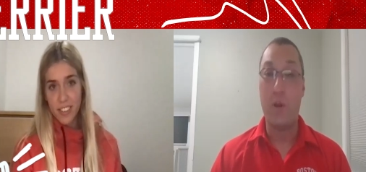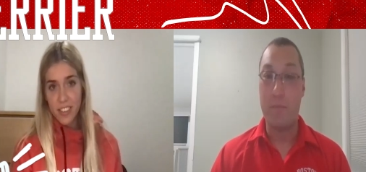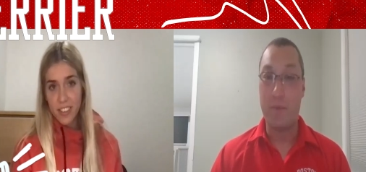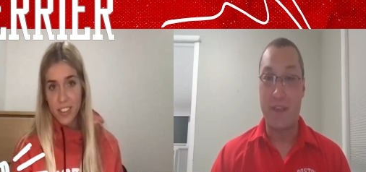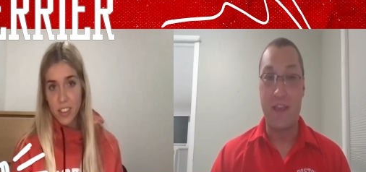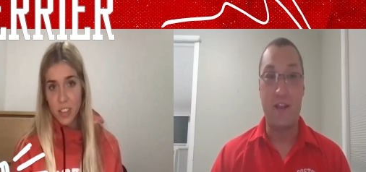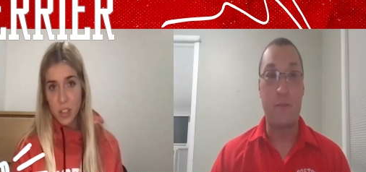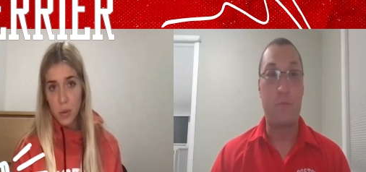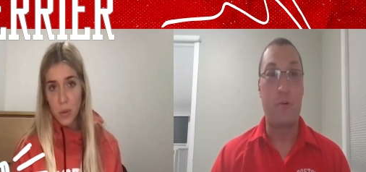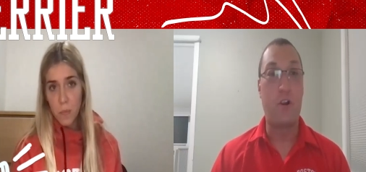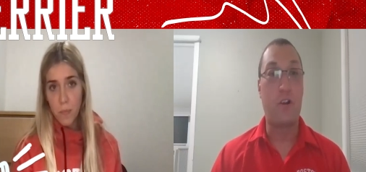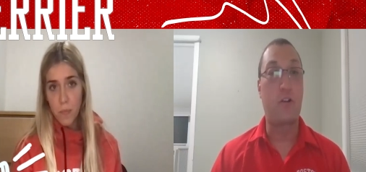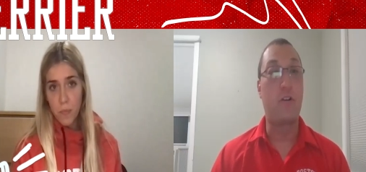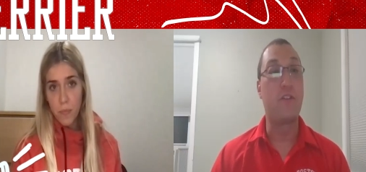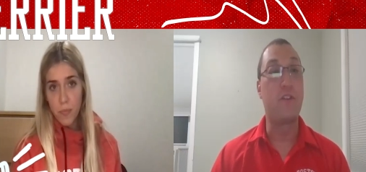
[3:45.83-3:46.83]
Speaker 1: when Mackenna
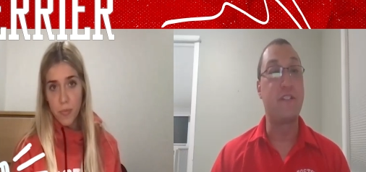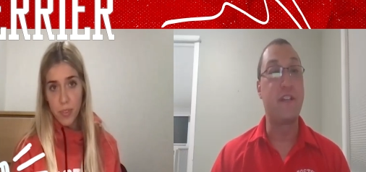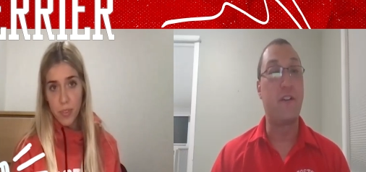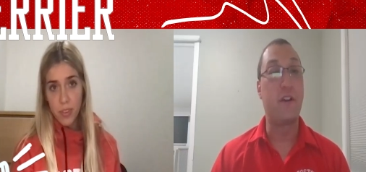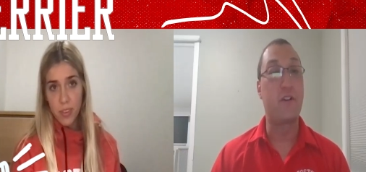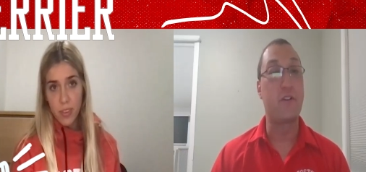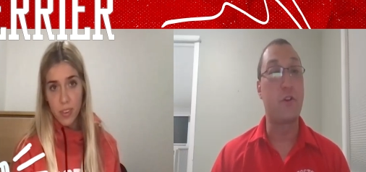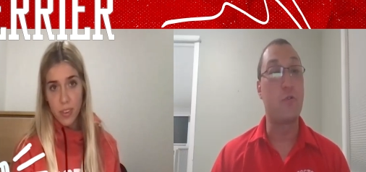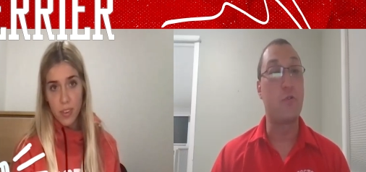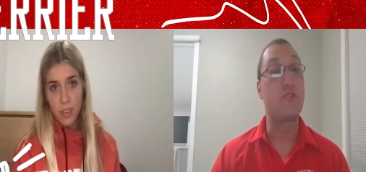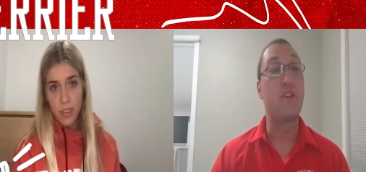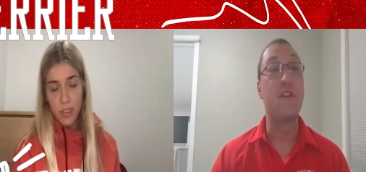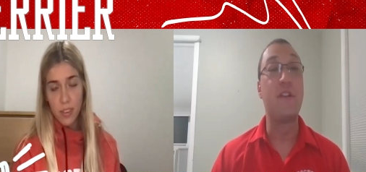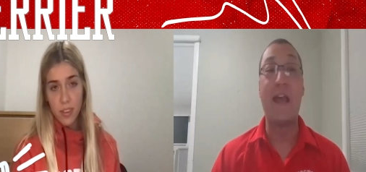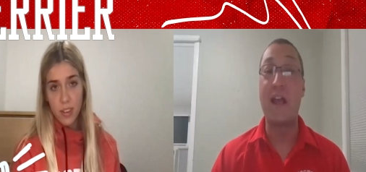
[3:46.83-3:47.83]
Parker and the Terriers
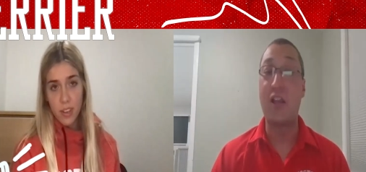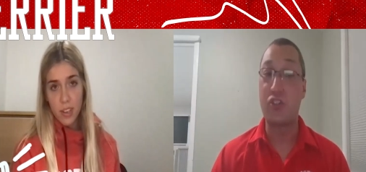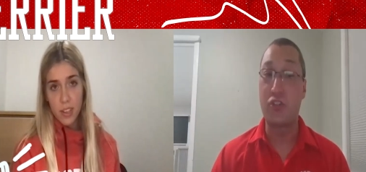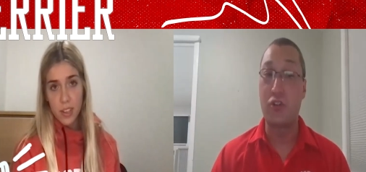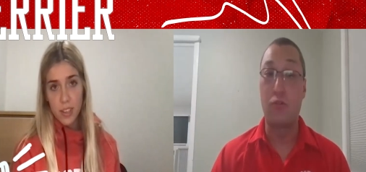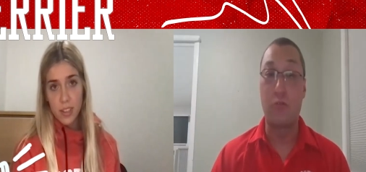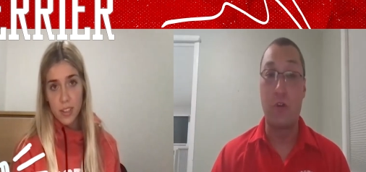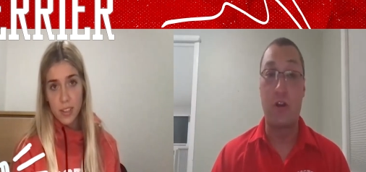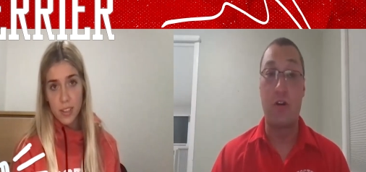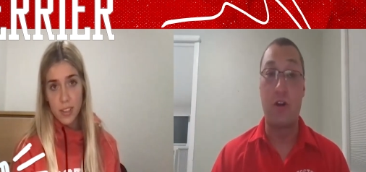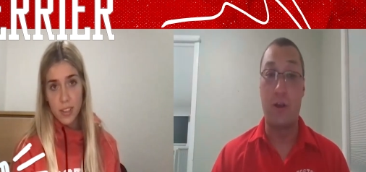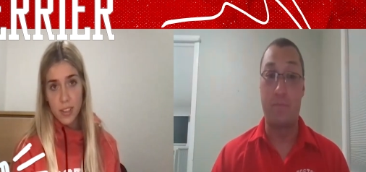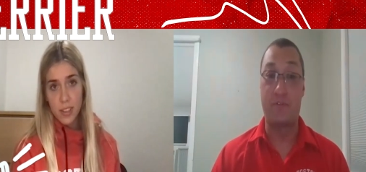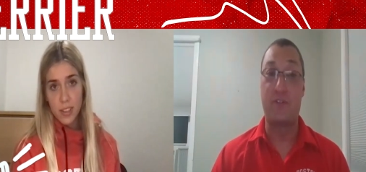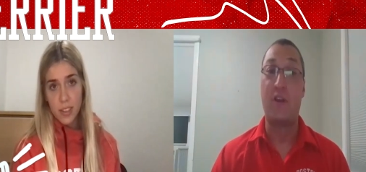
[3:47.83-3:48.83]
host the national
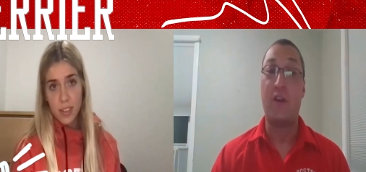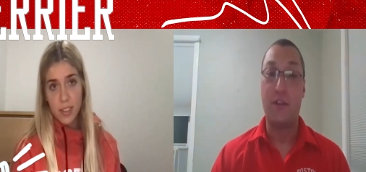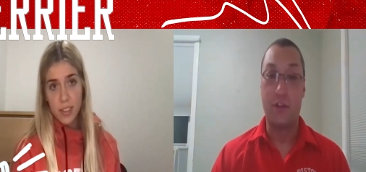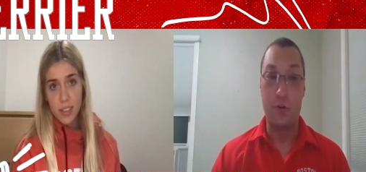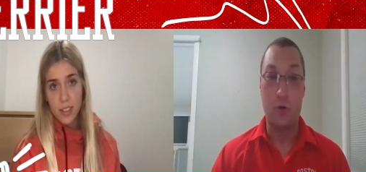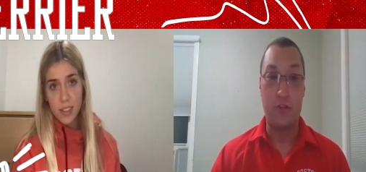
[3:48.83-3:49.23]
runner ups, the